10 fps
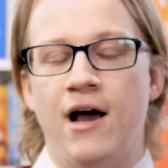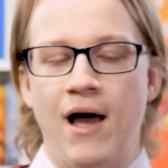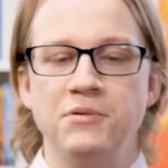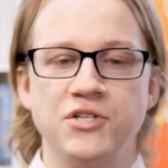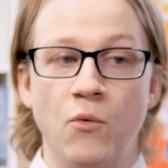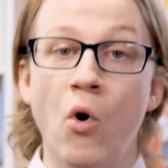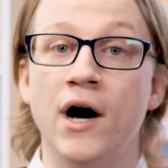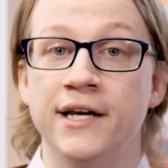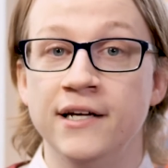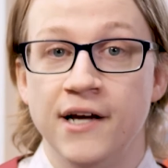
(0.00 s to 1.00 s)
Now, episode
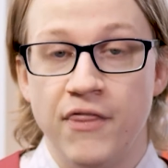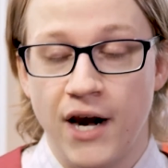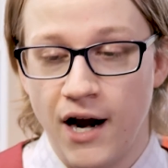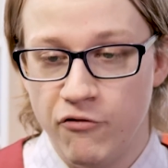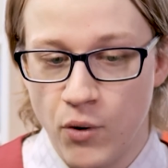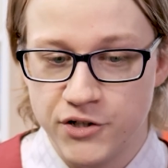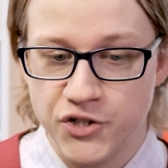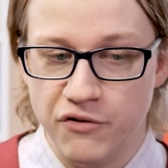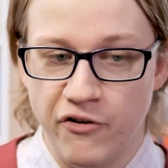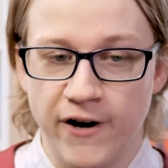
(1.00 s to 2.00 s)
one that I have watched
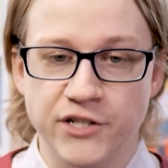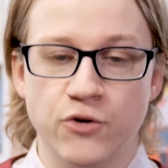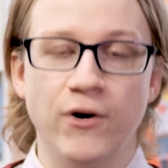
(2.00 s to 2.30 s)
so far is a